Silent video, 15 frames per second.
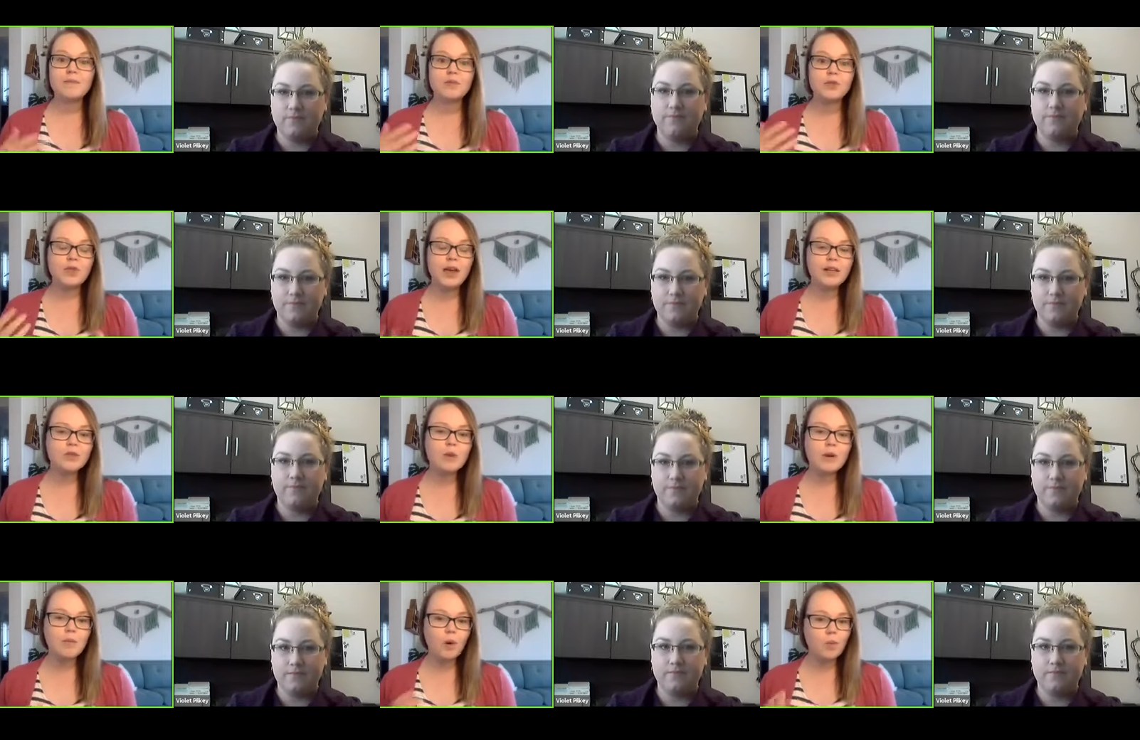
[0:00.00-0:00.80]
Speaker 1: So that's
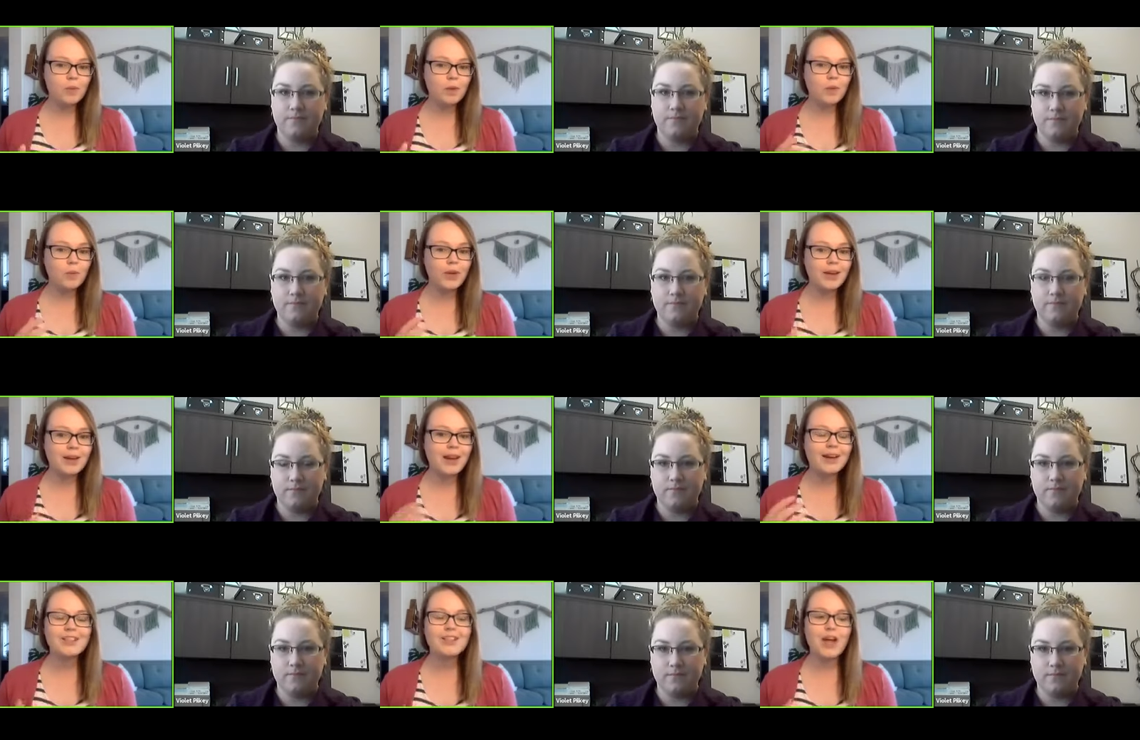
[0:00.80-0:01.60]
what I'm hoping we can
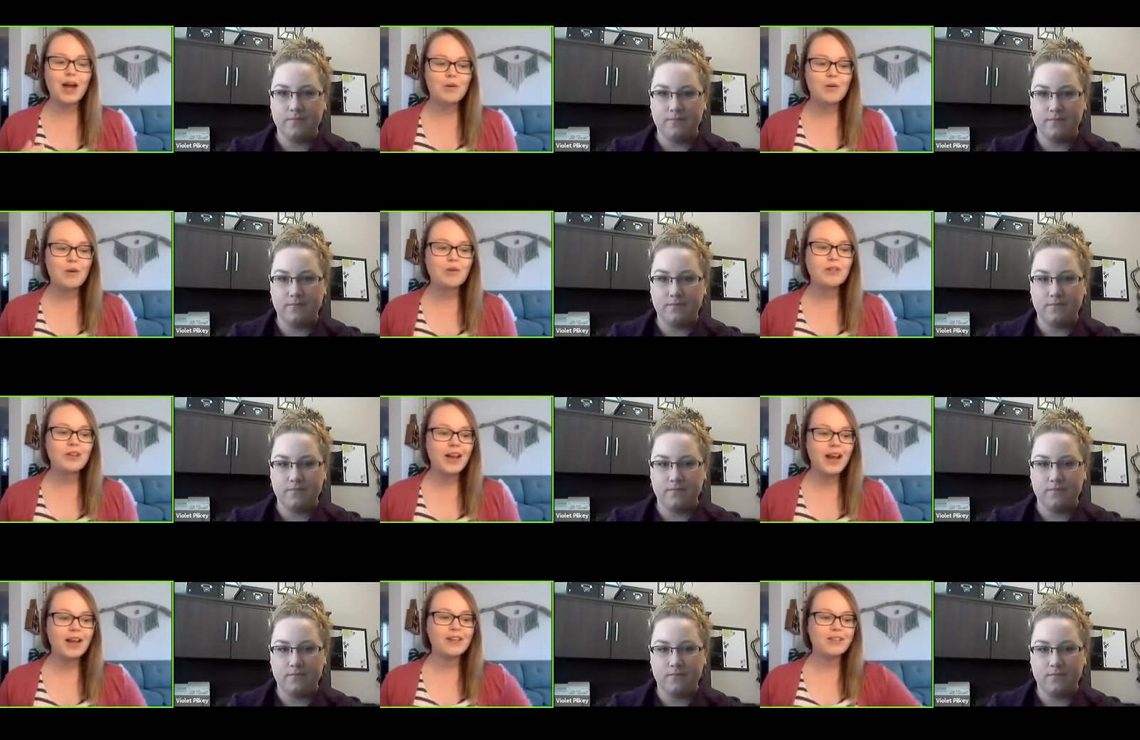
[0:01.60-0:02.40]
kind of chat about
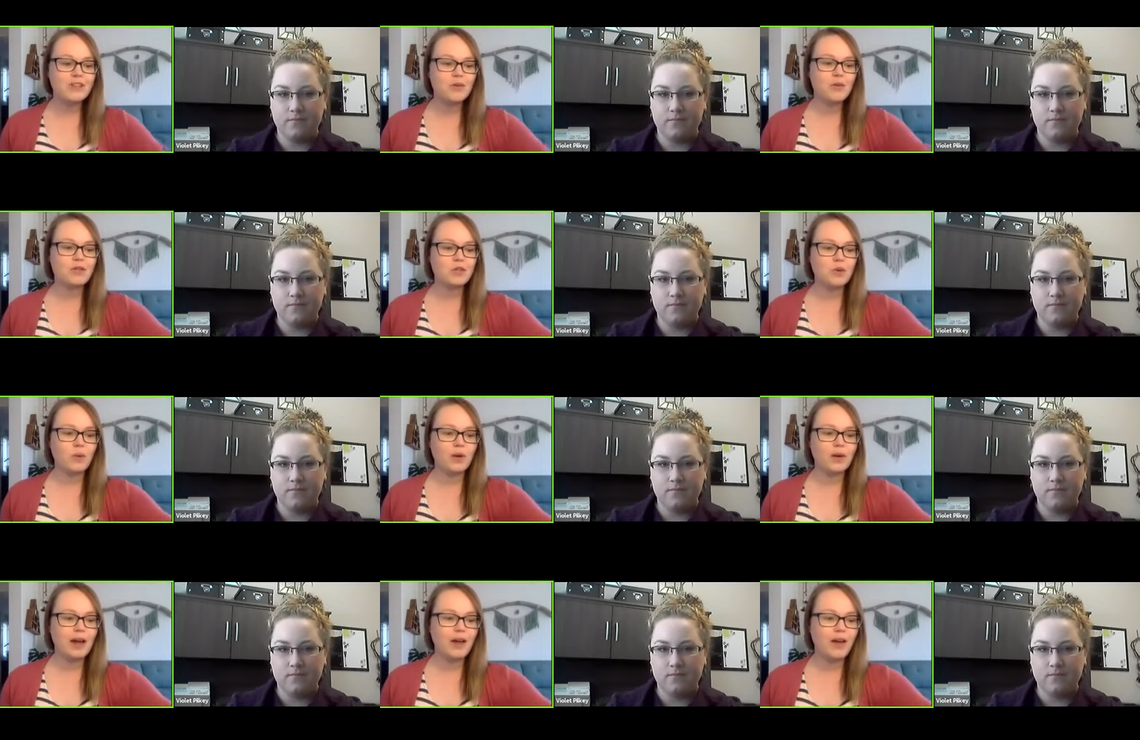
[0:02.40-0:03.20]
today and see what's
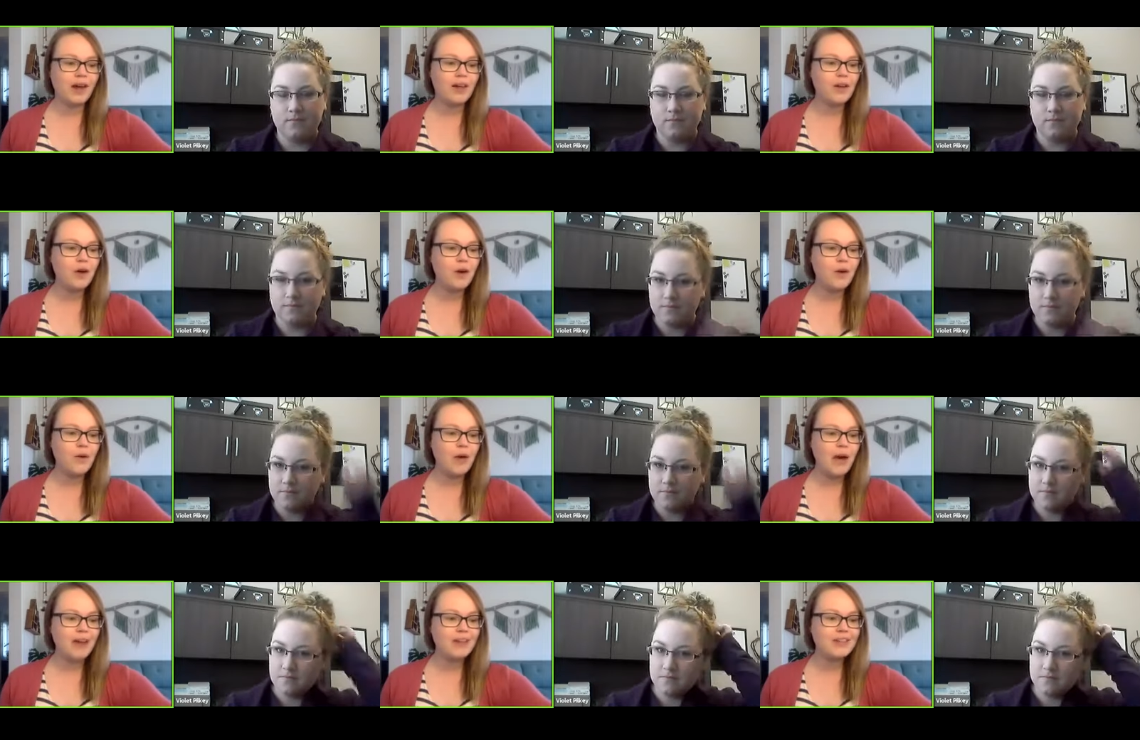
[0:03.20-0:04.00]
going down. Hello,
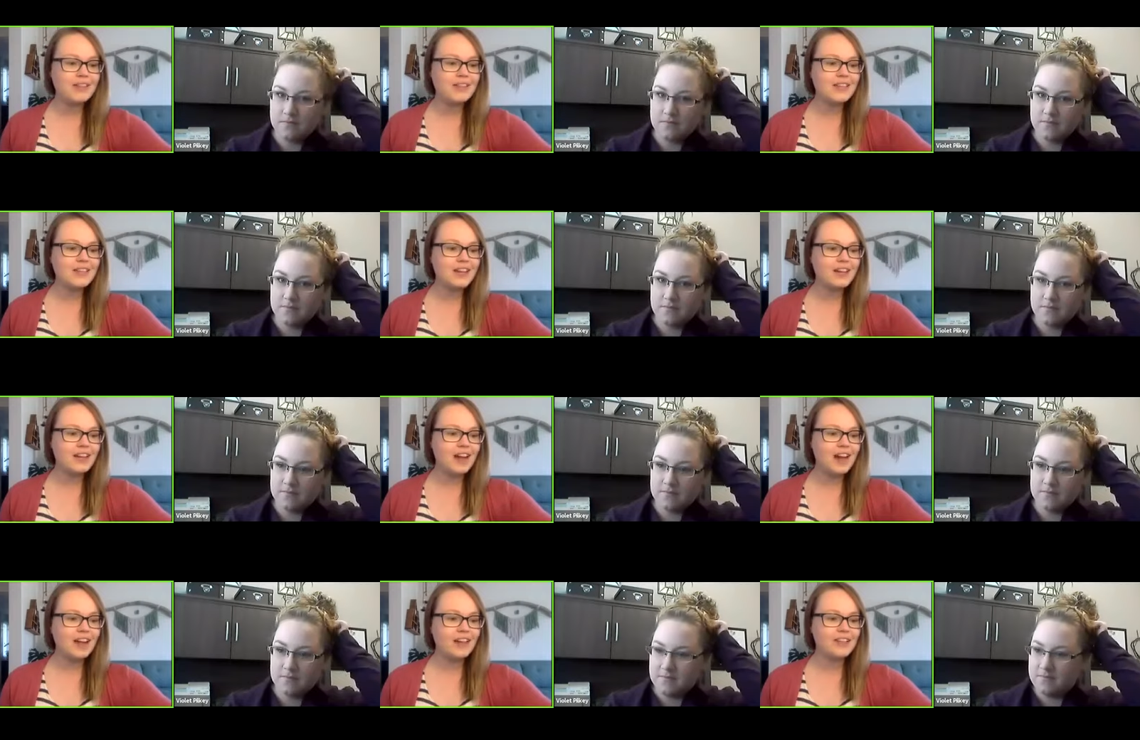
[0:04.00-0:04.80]
Allison here.
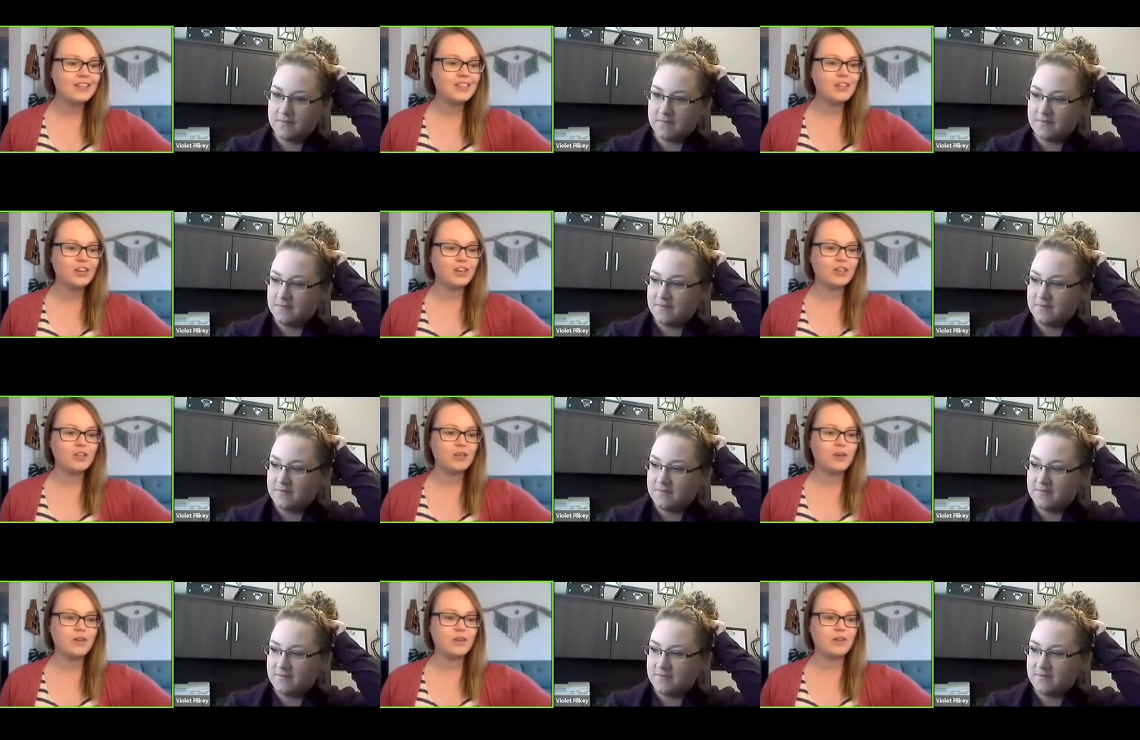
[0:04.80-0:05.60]
Allison sharing she
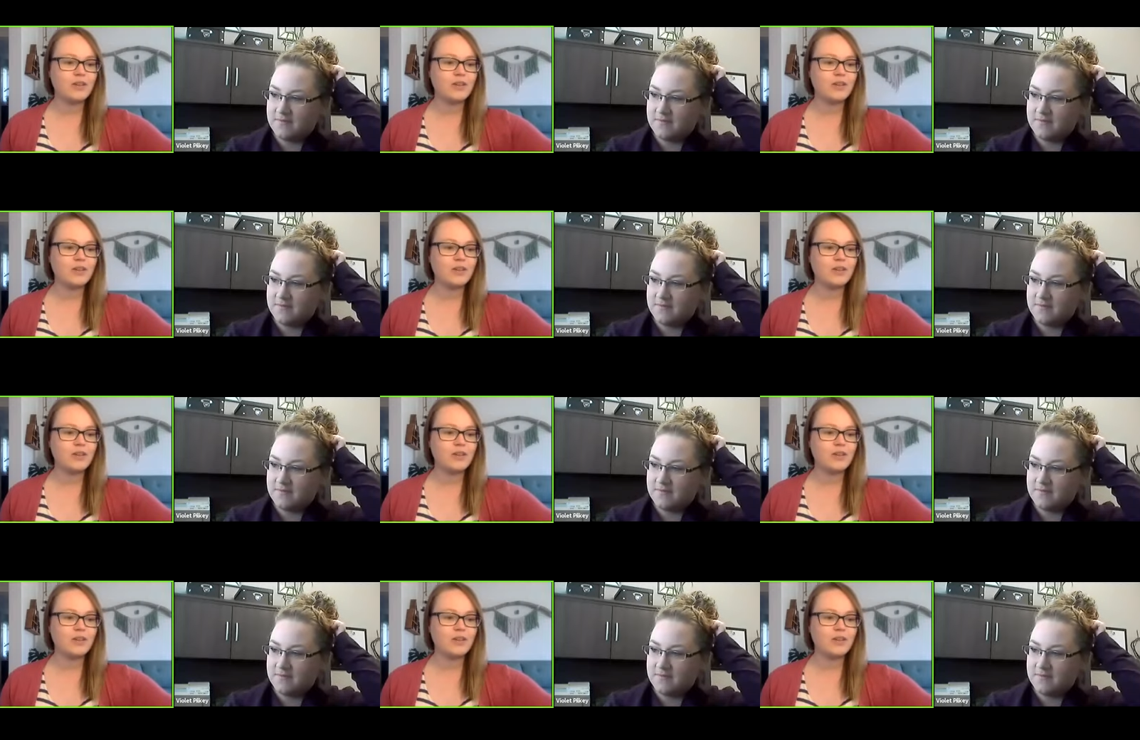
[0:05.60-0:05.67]
went to a